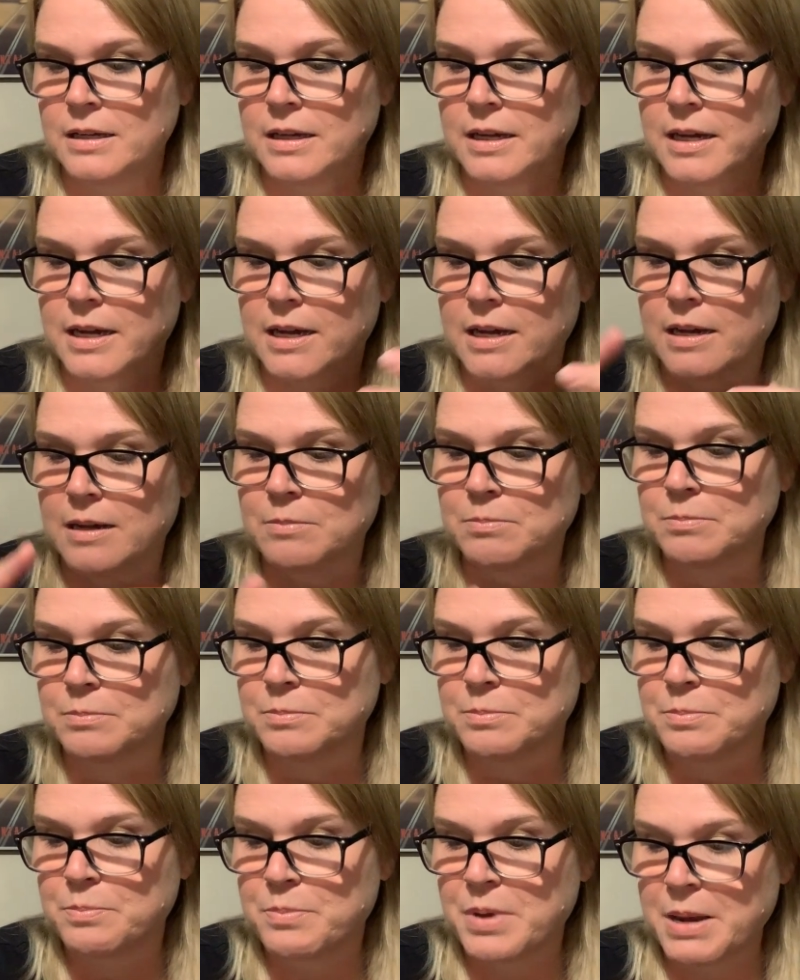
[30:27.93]

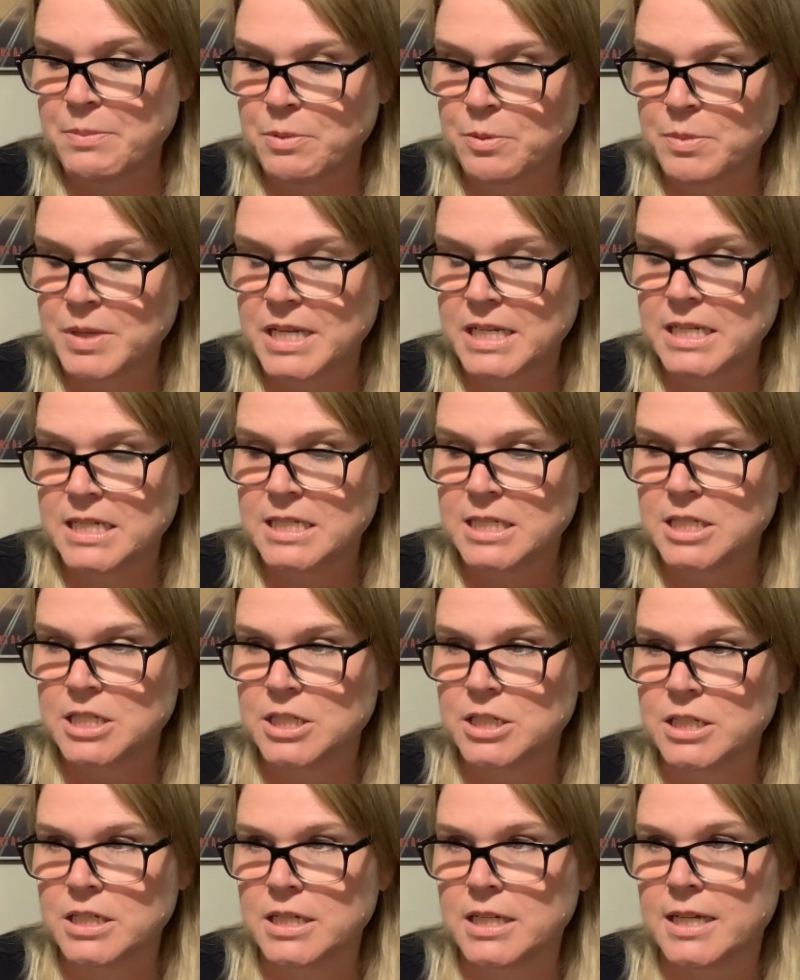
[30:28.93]
Um, peppermint is
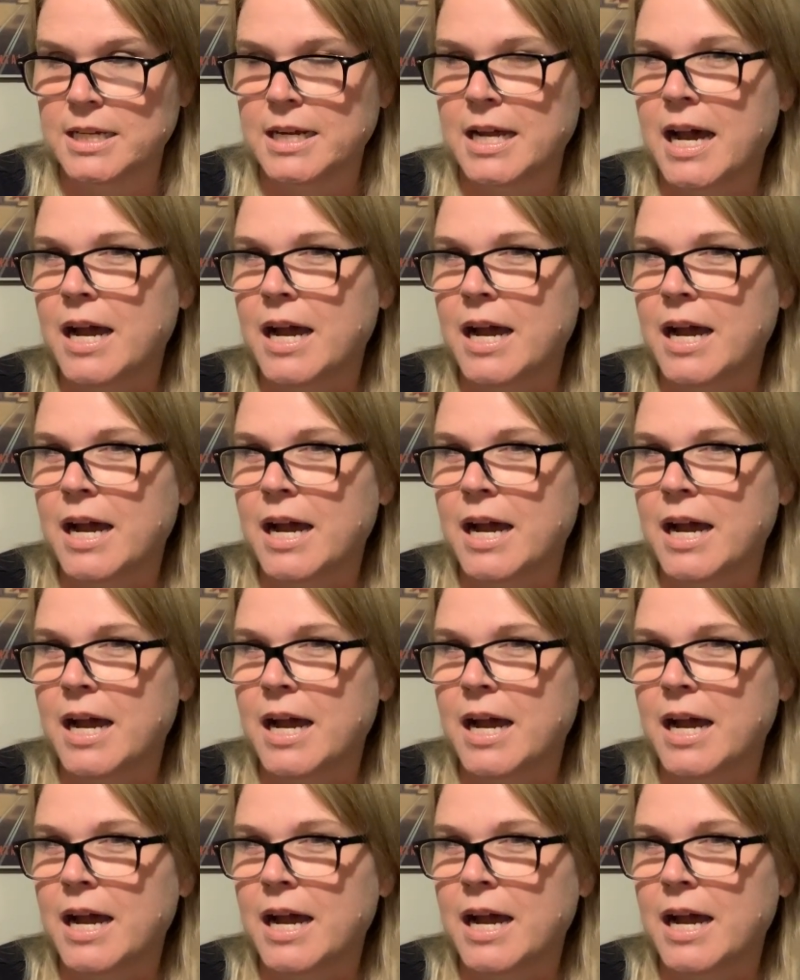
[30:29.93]
good.